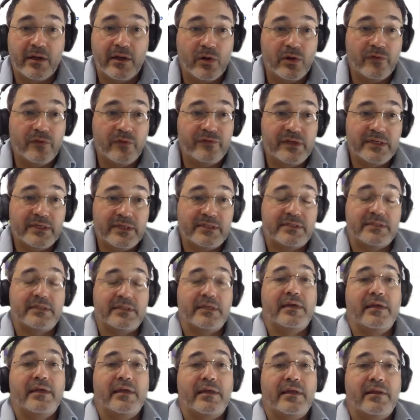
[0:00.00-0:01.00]
and all of
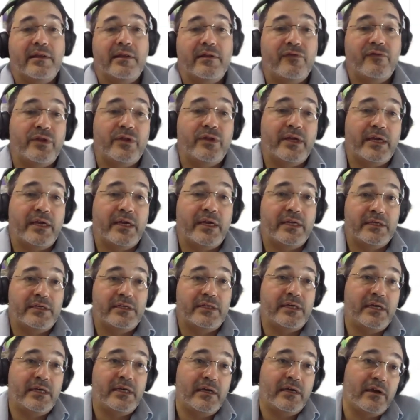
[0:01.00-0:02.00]
this, and for the
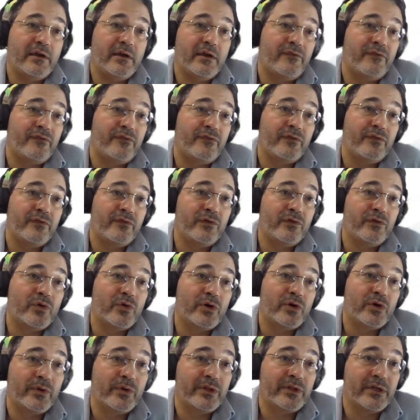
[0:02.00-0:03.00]
ADT, if you
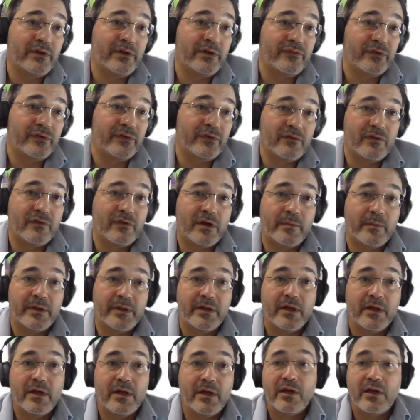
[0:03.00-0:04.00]
work with a different environment.
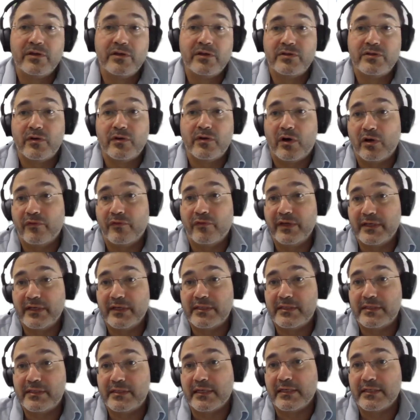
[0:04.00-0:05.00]
So all of
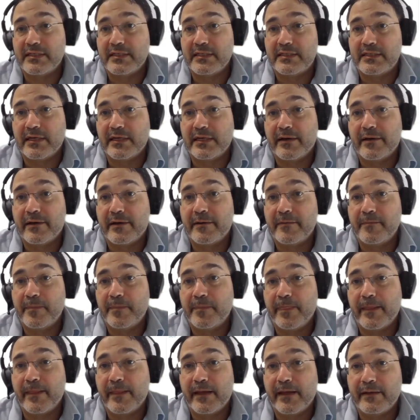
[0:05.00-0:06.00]
this is
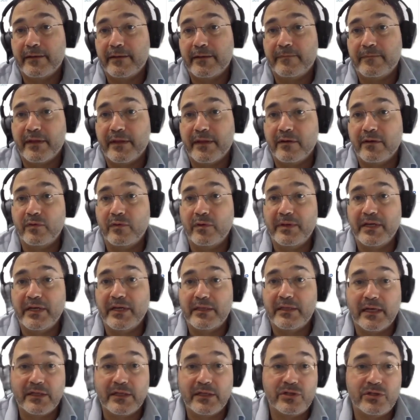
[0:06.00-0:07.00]
will be
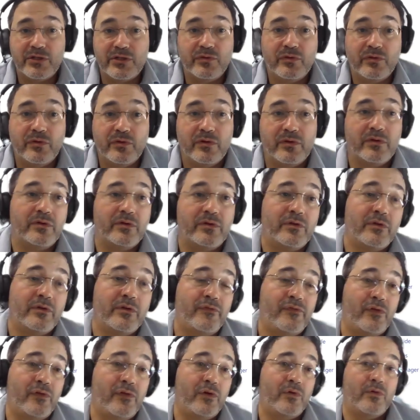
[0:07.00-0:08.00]
attached to
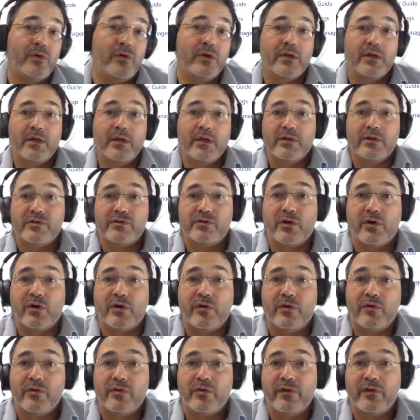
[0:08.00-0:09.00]
the flow.
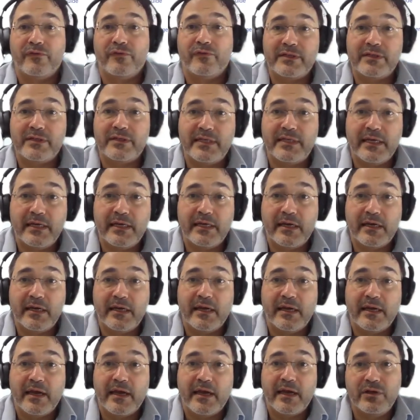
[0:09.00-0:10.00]
So the first thing,
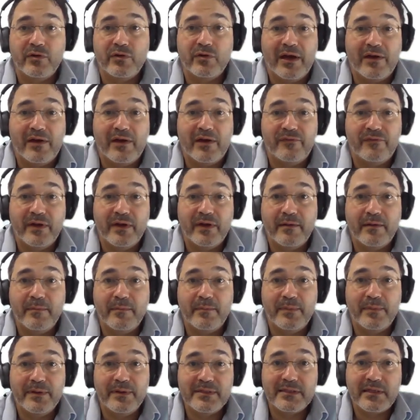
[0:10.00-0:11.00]
after you have
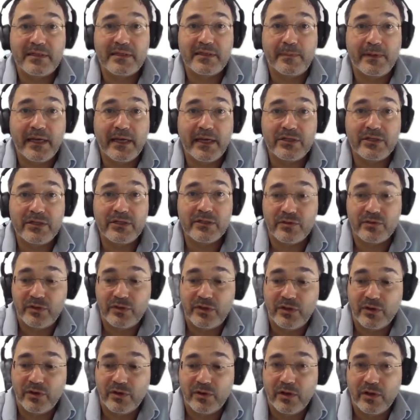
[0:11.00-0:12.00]
the Business Application
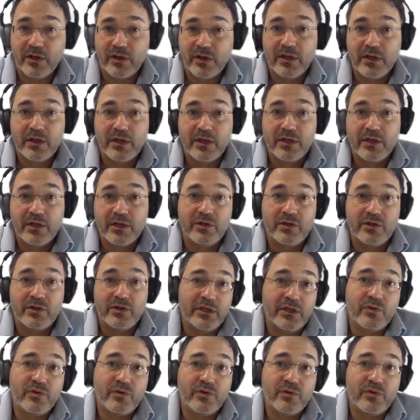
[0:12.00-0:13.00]
Studio, you need to
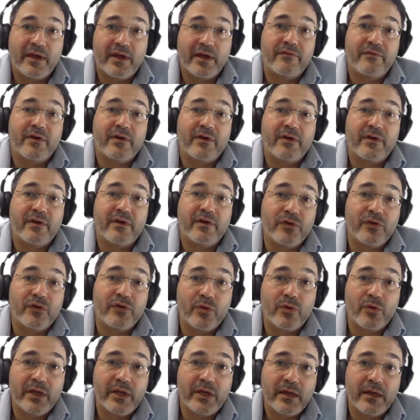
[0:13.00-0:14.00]
have a
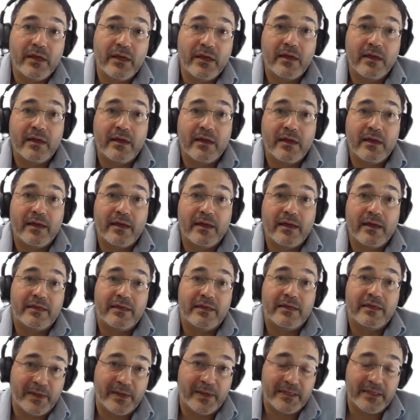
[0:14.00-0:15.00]
Fiori dev
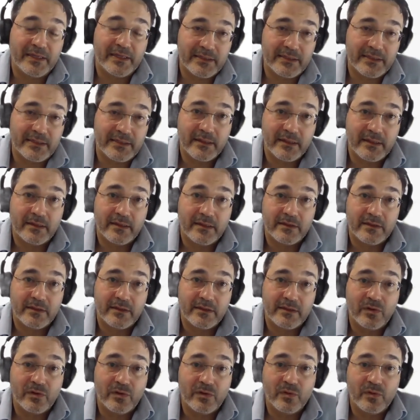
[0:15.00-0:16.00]
space.
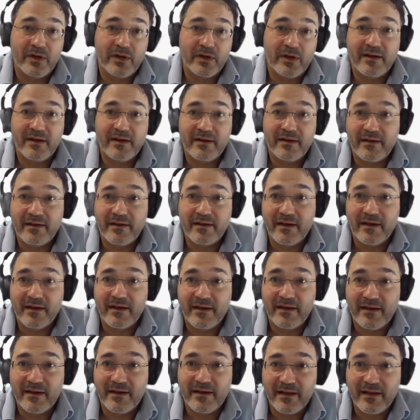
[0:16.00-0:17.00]
So yeah,
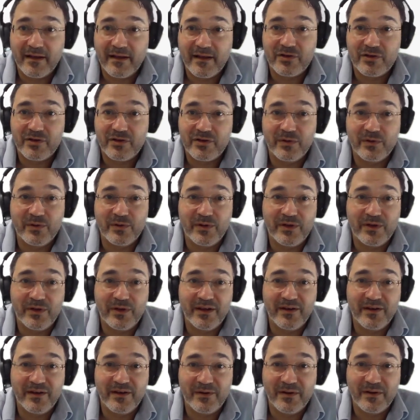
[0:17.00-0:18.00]
show it to you
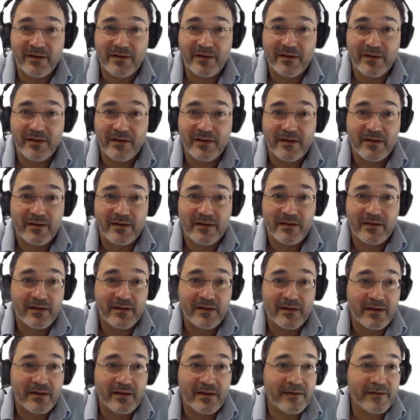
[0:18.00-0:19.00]
here.
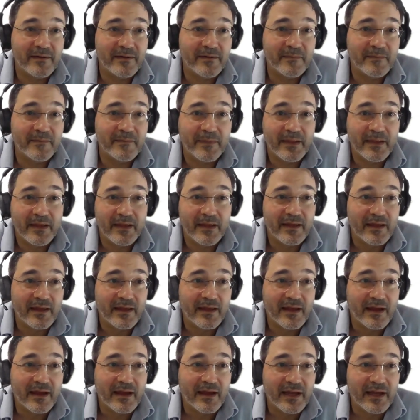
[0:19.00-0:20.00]

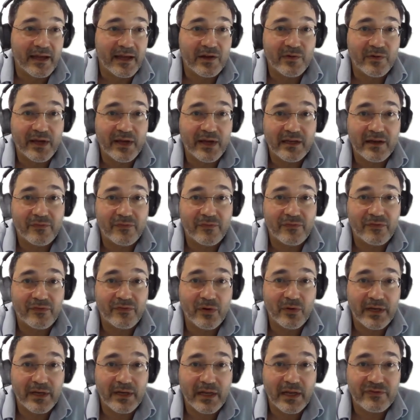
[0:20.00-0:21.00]
I created a
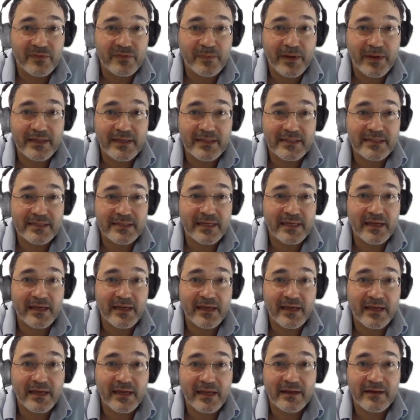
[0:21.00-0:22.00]
Fiori dev space,
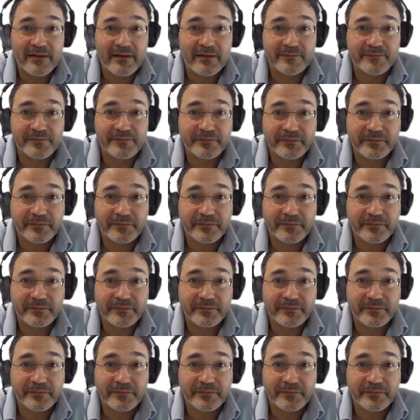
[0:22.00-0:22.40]
and